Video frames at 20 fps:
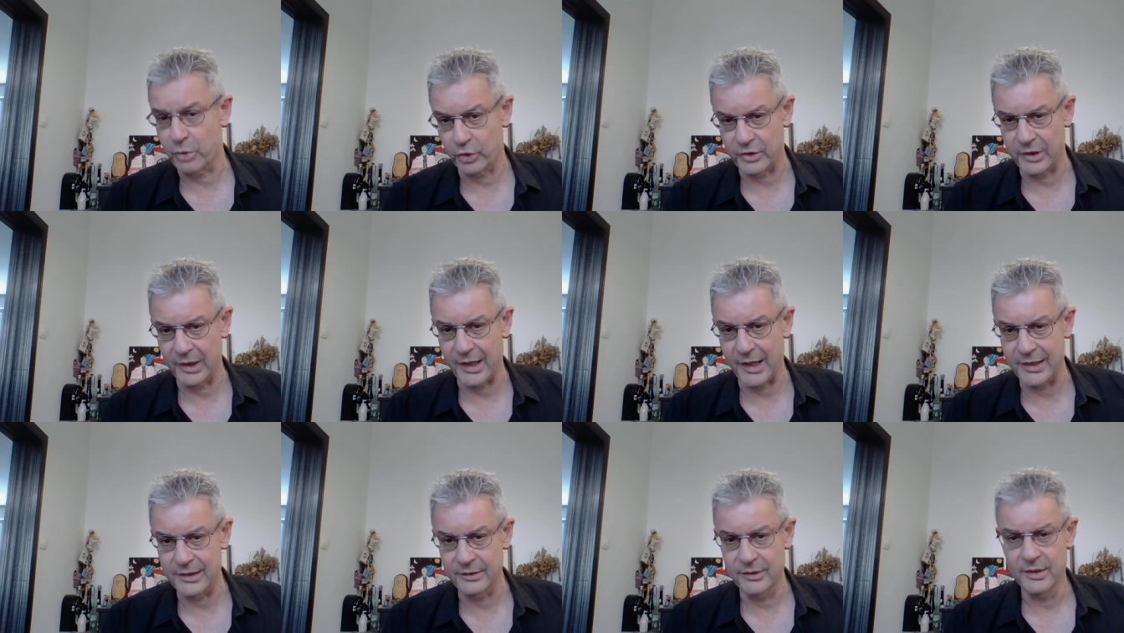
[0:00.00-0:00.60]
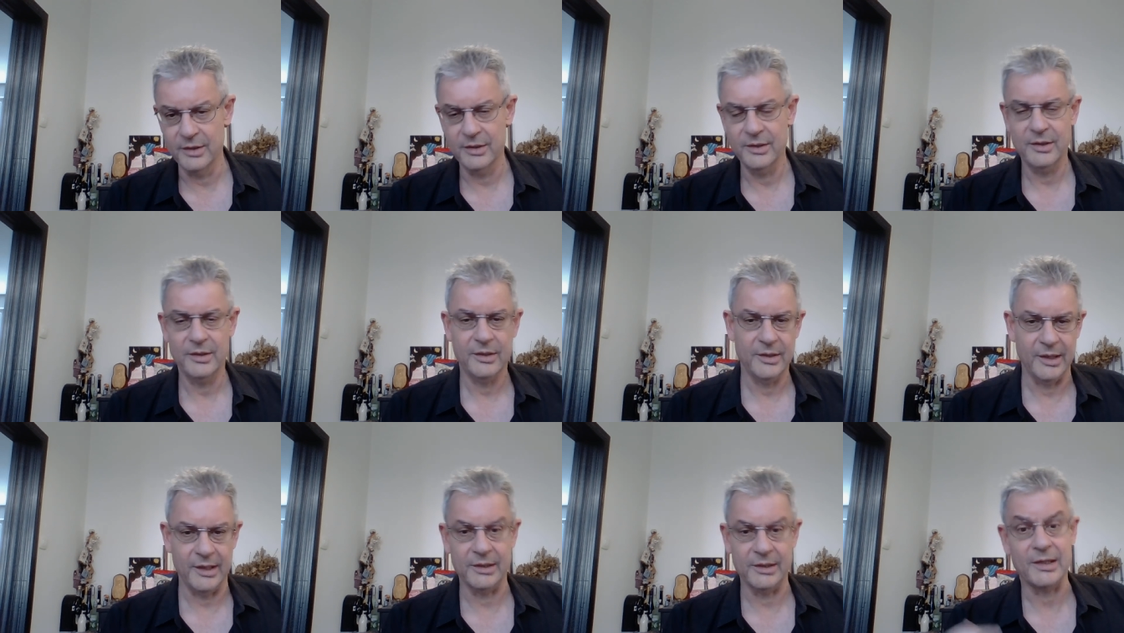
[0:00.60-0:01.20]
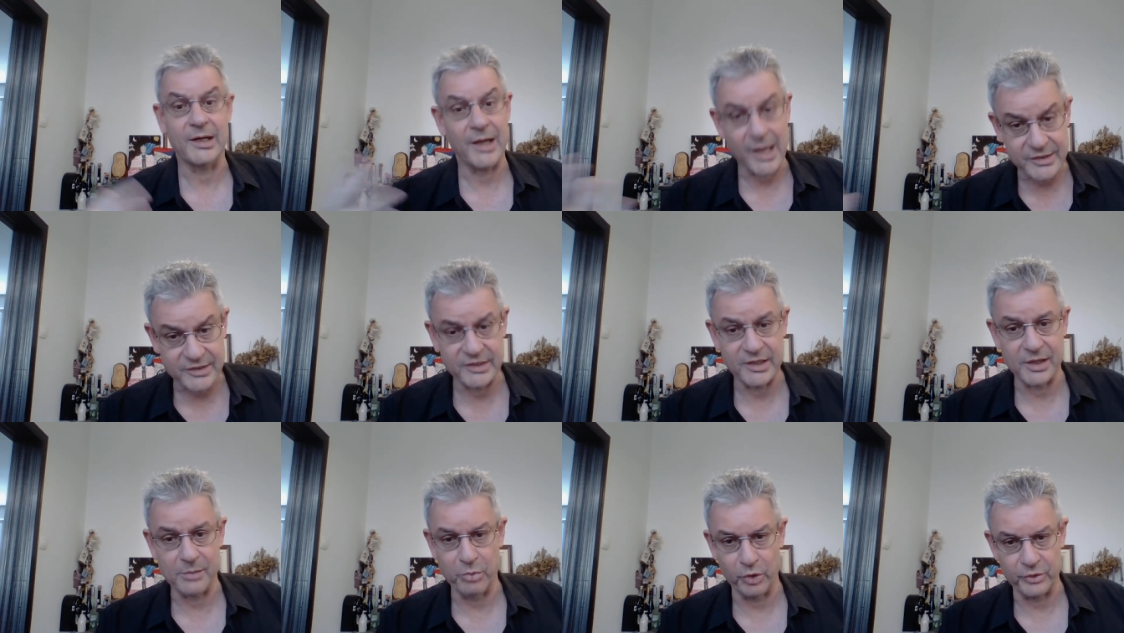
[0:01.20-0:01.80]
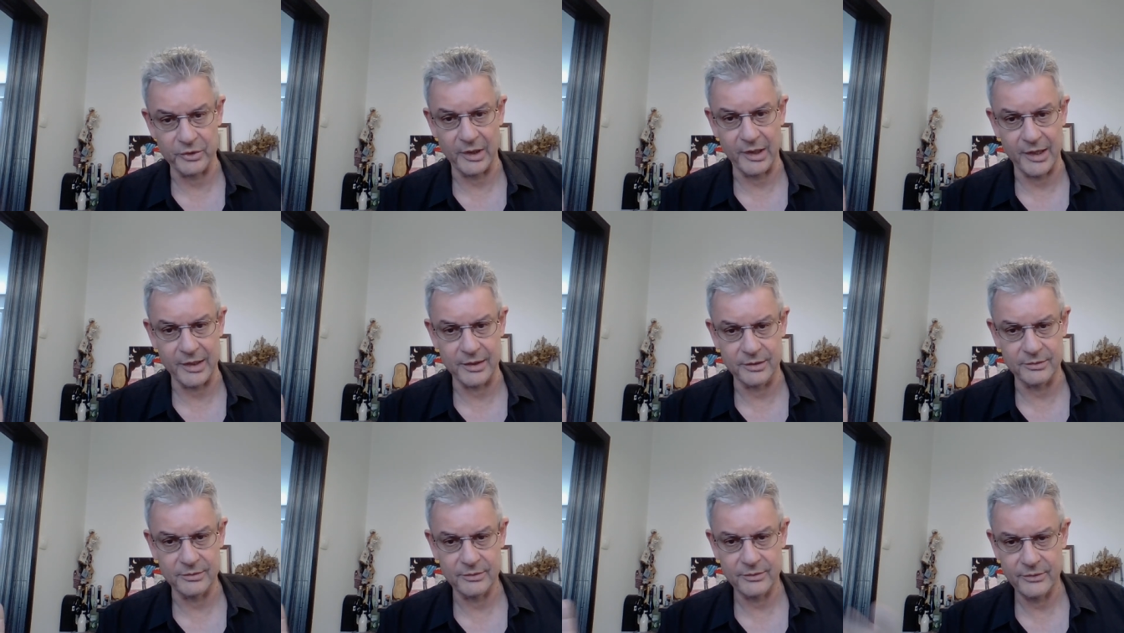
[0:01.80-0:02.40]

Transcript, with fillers: borderline and classic borderline,